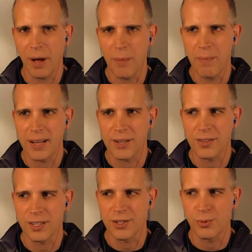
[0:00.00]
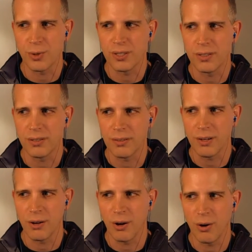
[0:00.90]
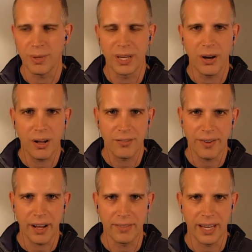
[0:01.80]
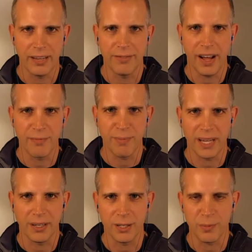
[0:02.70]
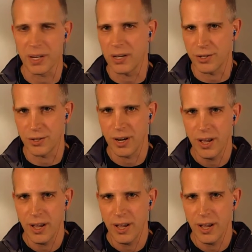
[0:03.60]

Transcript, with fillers: imagine that you wouldn't go beyond 5 to 85 megahertz because you're,